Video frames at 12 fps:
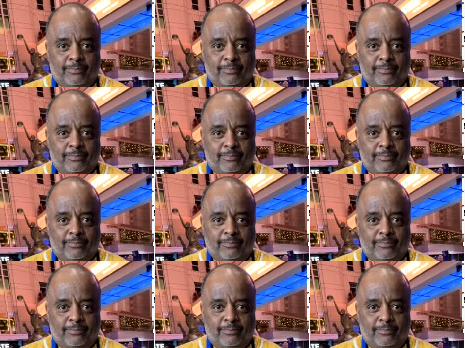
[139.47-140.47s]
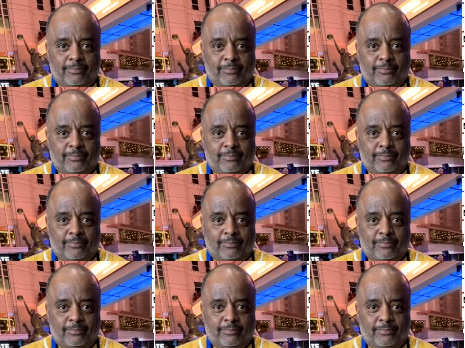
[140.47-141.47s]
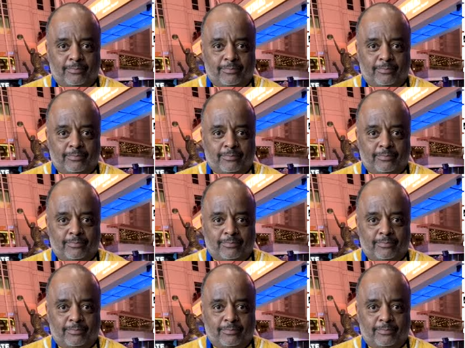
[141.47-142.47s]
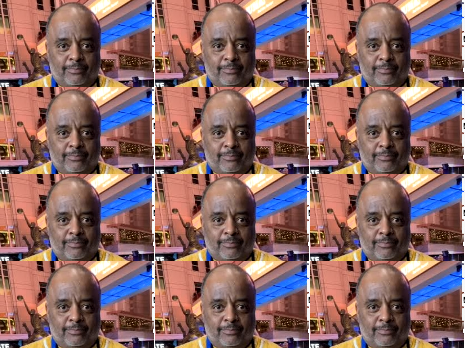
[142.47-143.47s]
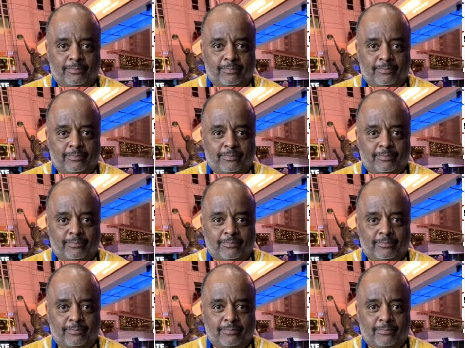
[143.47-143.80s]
This is a still picture; no speech is visible.